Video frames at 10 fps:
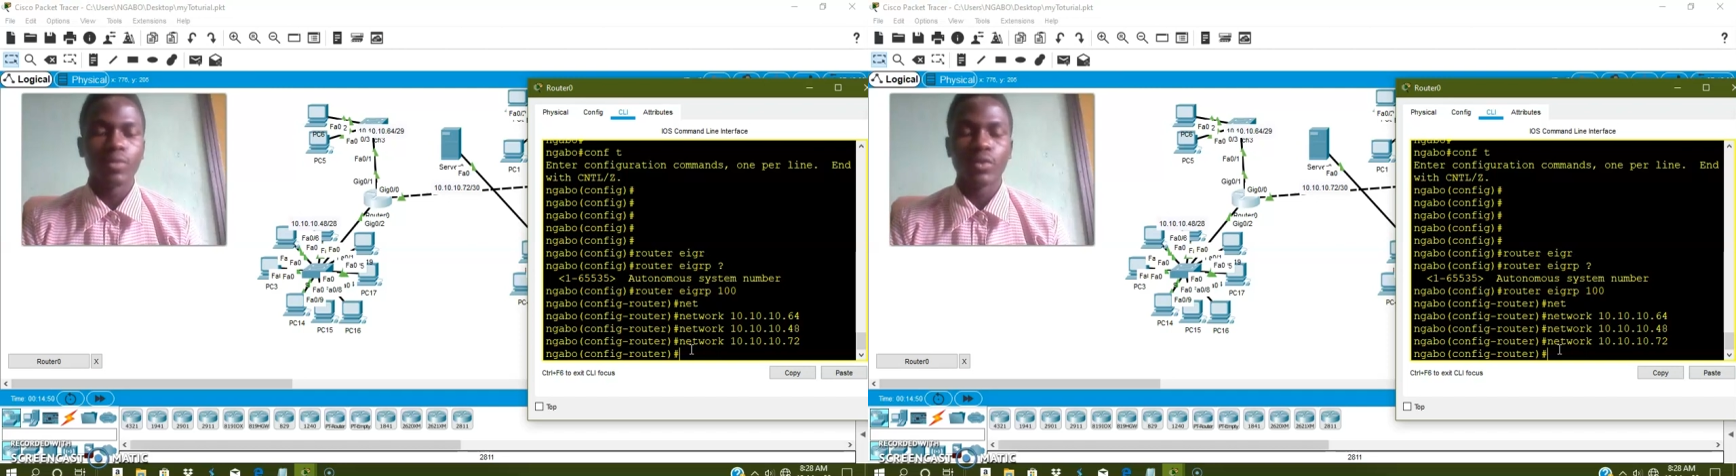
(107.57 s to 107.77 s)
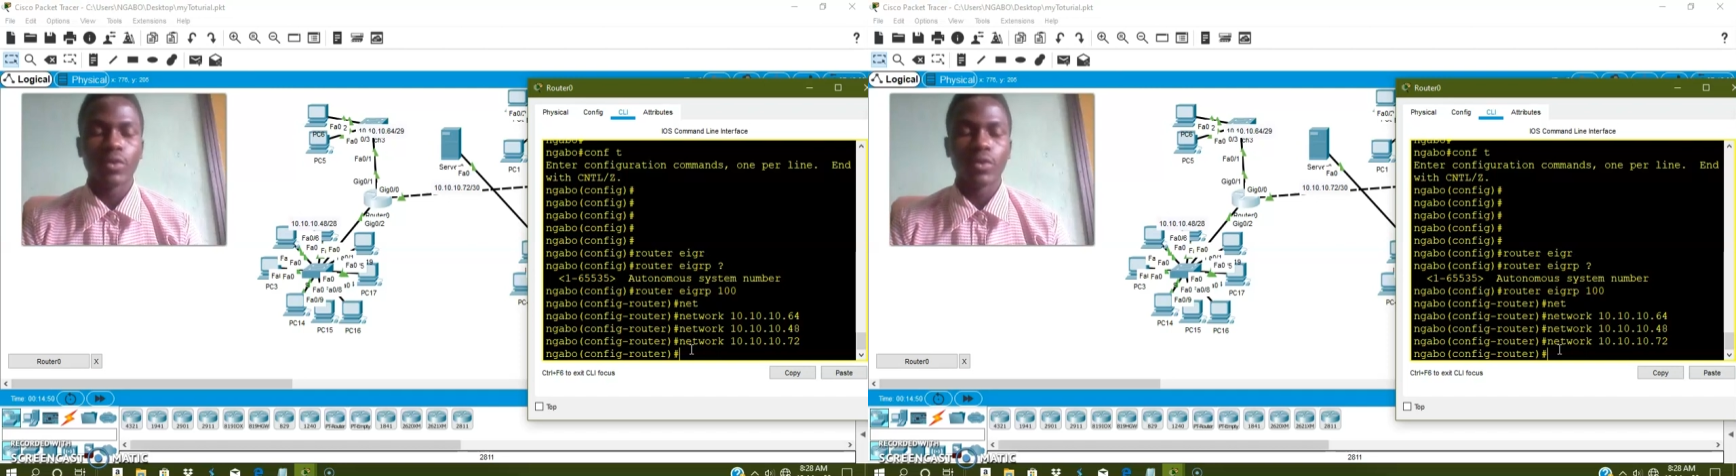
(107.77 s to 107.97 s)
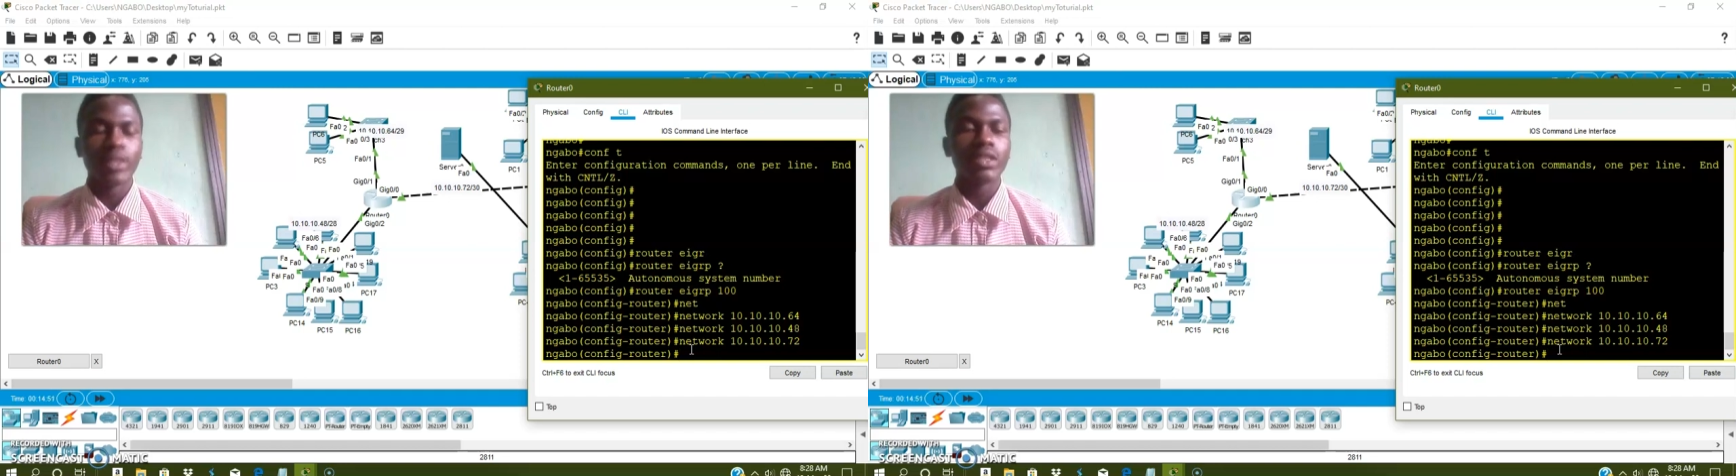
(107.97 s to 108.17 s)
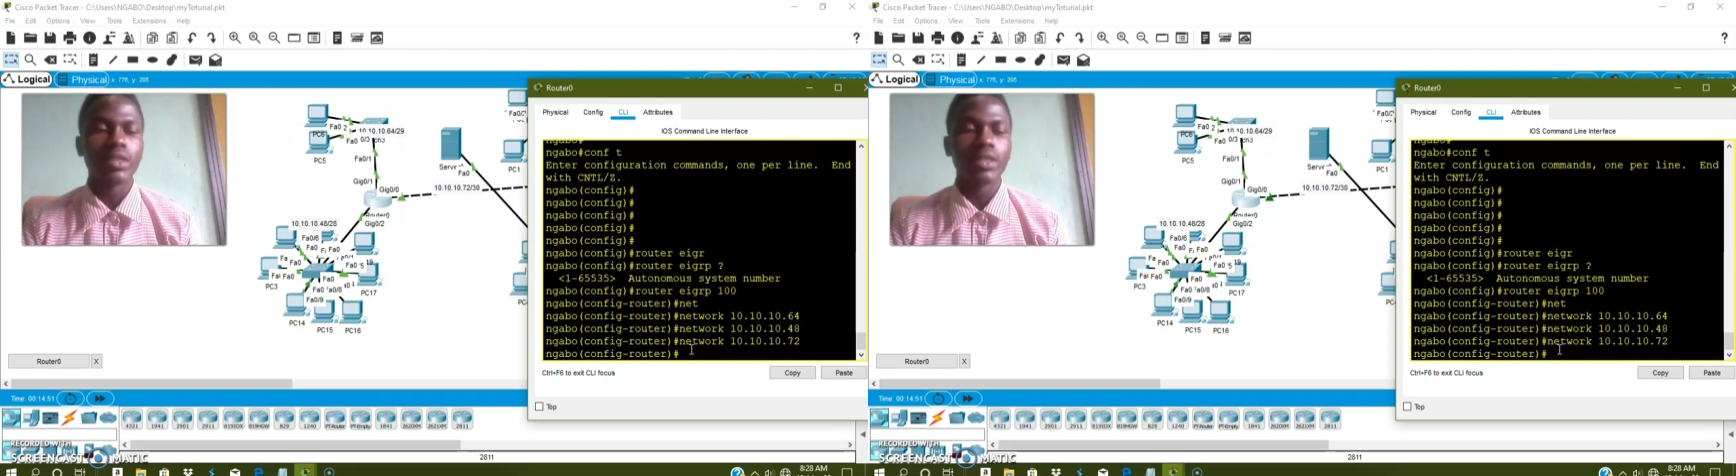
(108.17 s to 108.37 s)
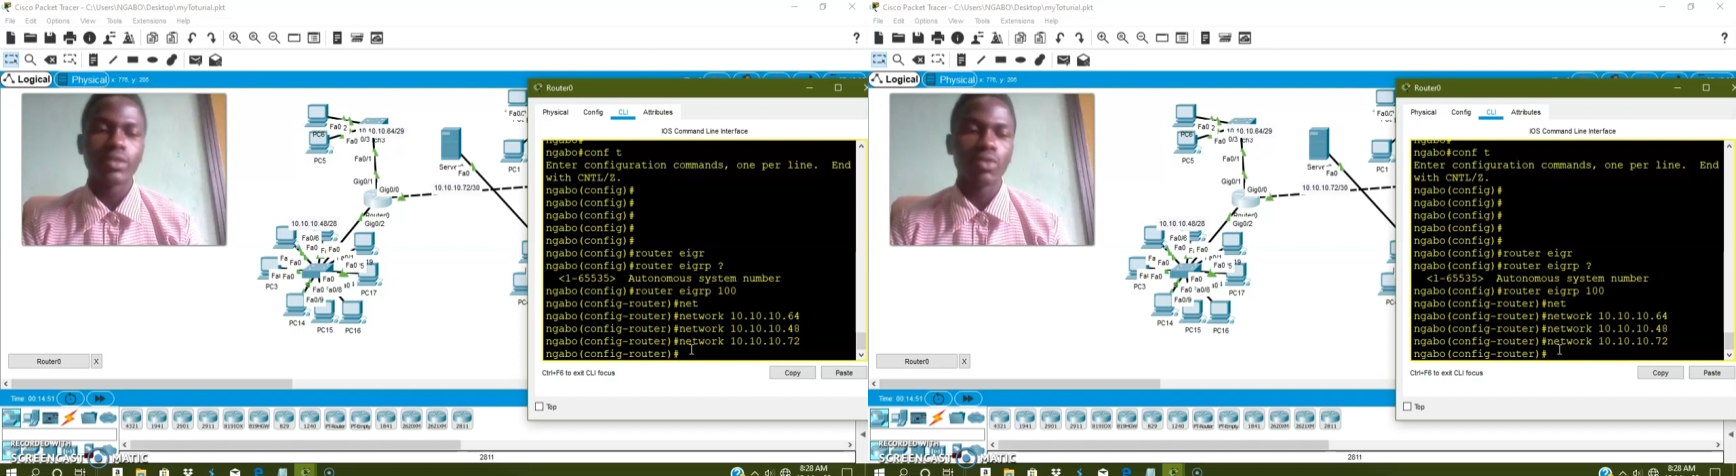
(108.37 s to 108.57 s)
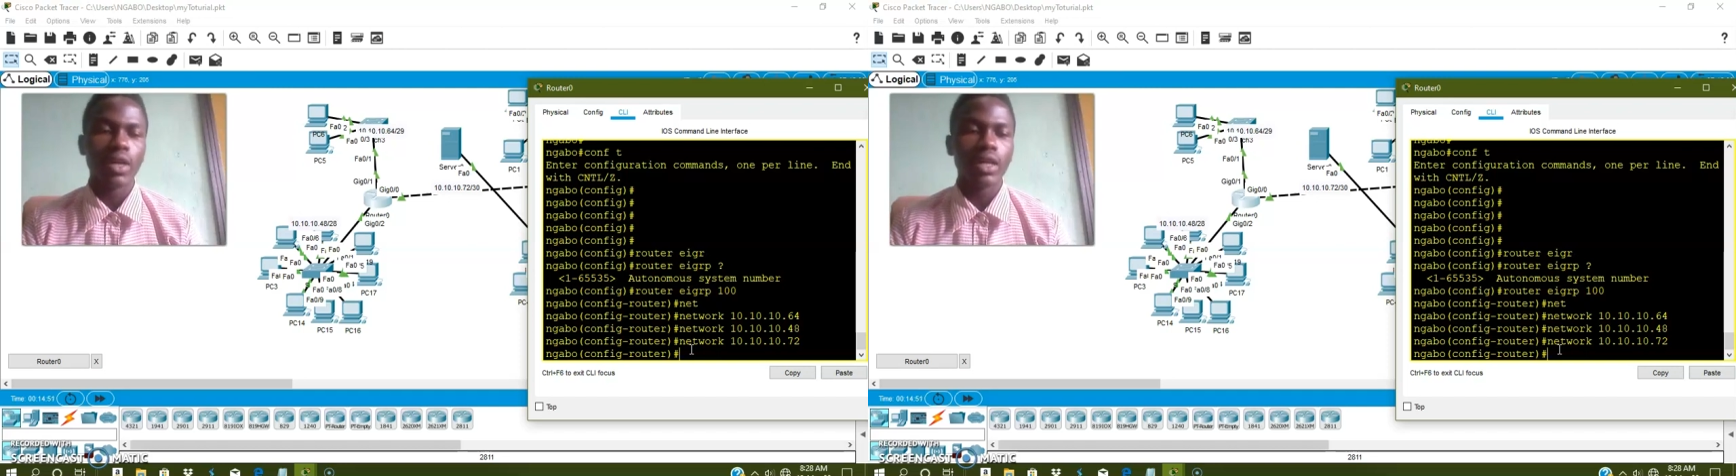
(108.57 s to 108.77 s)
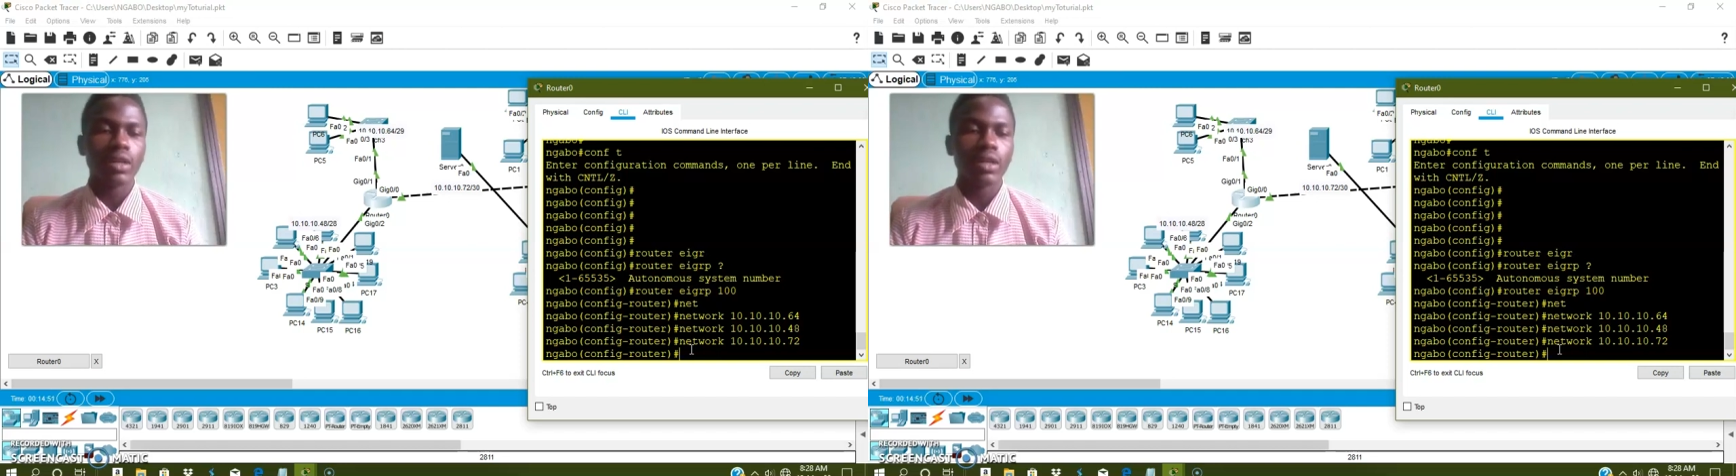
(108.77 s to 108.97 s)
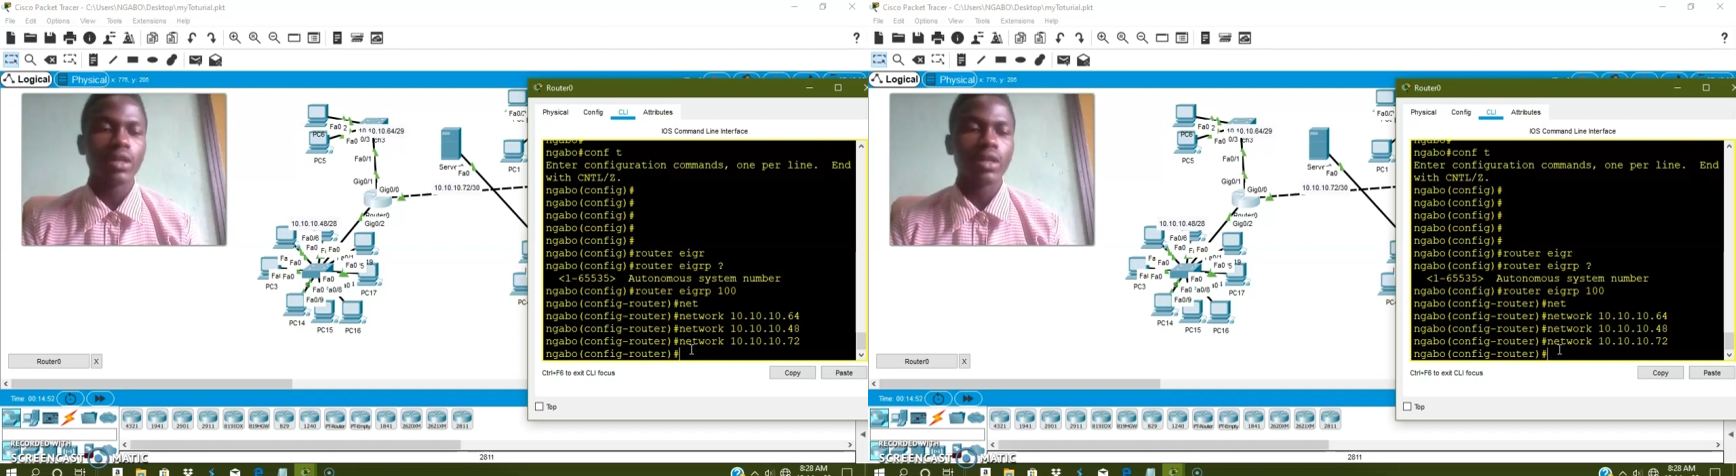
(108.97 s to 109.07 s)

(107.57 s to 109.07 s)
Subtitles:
You write network